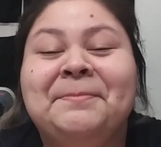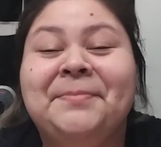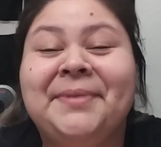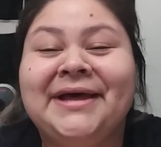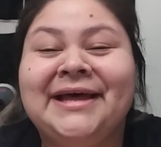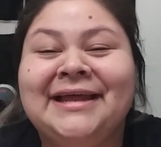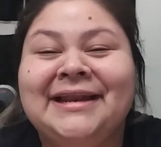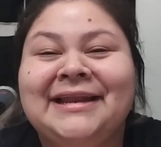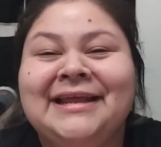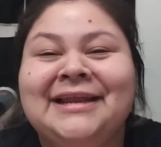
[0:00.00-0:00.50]

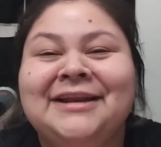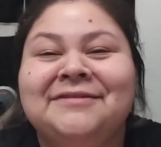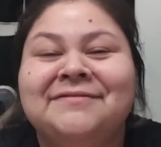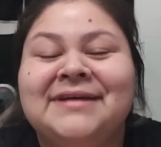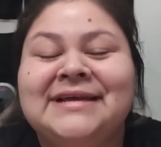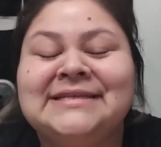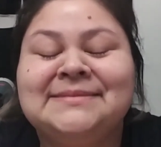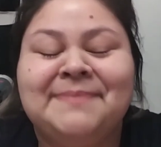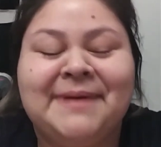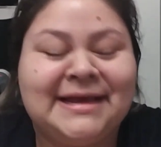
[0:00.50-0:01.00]
But
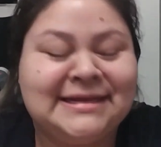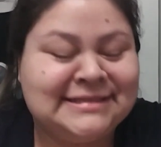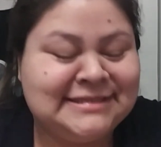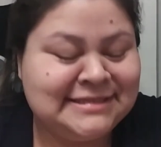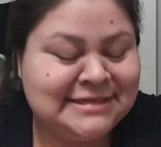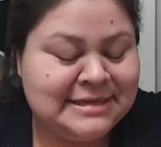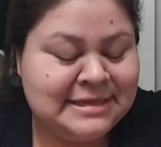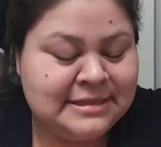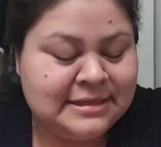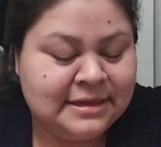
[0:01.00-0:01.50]
anyways, back
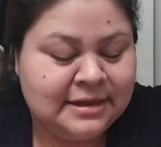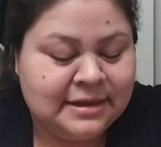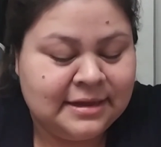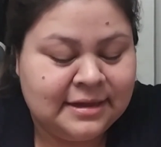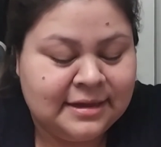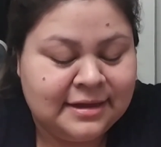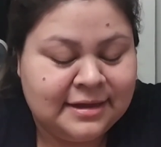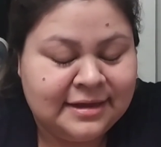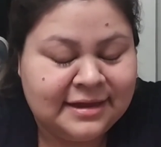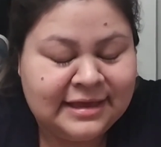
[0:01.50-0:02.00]
to
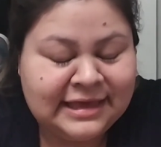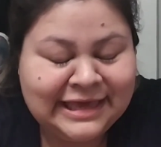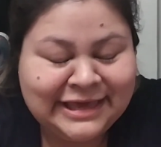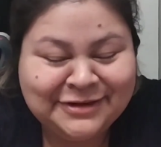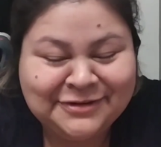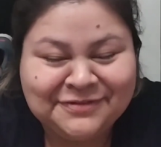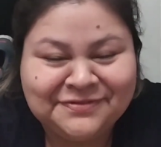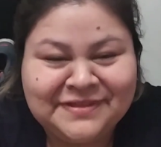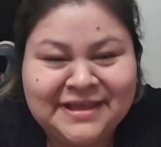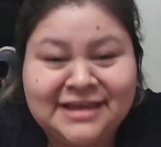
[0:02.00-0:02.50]
the
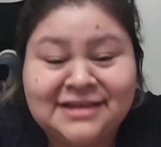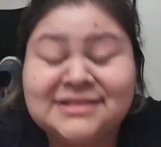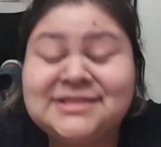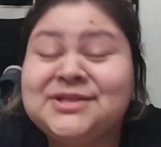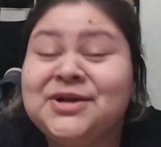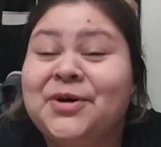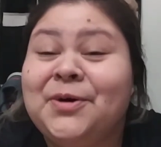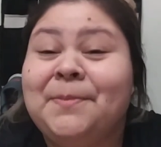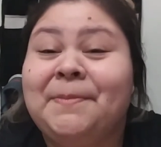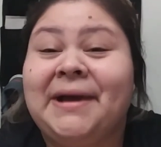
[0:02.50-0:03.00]
heel thing.
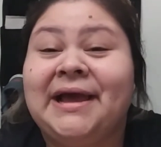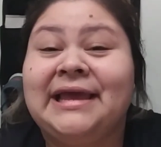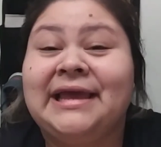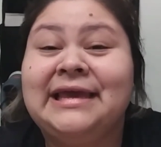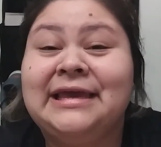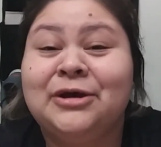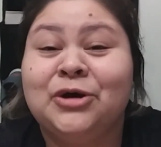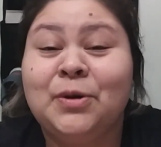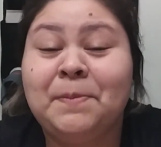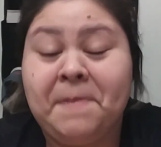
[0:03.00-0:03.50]
So my
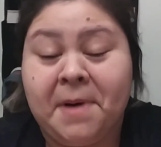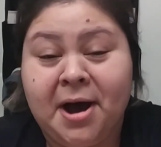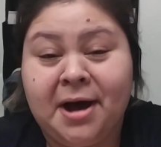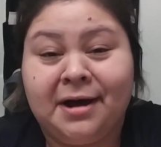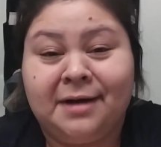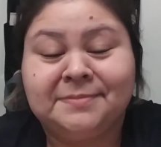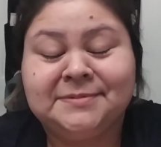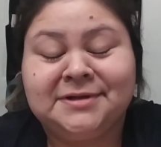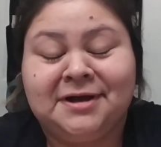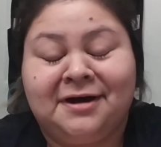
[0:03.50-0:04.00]
heel
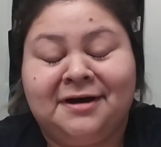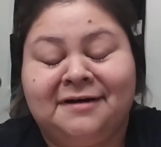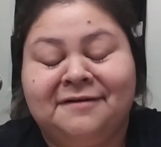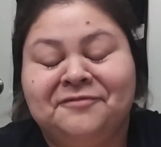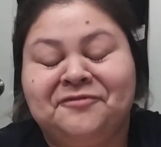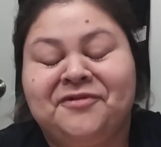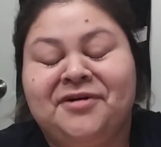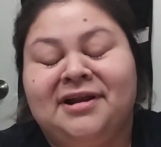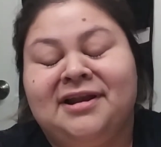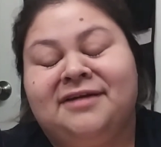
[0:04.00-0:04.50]
popped
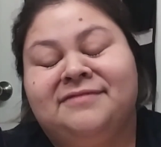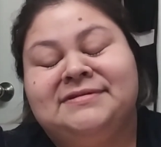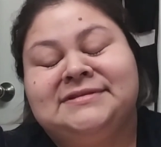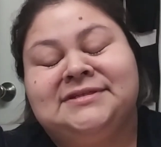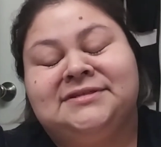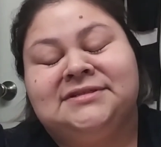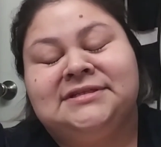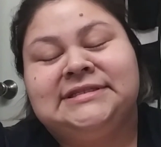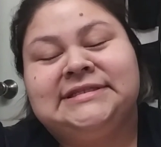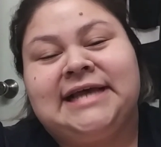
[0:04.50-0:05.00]
off while I
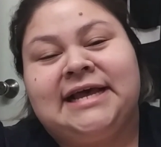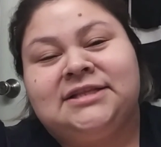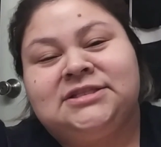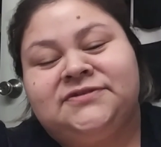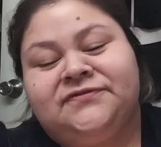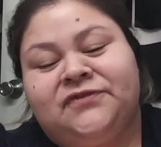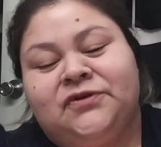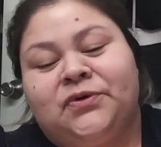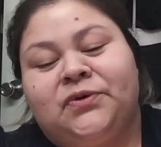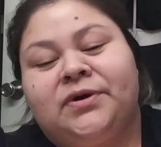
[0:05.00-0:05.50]
was on the
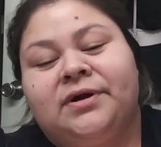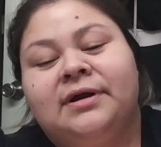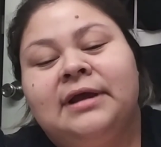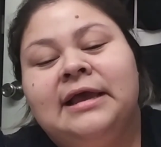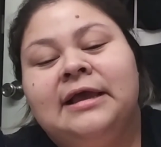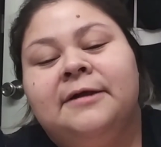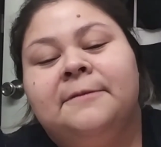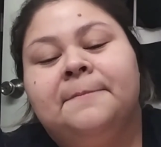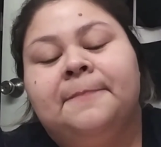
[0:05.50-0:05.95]
dance floor.